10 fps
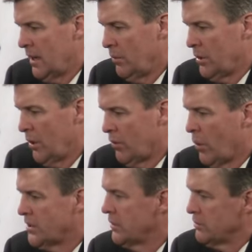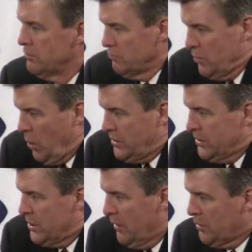And of course,
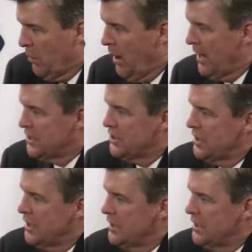it's tough to watch,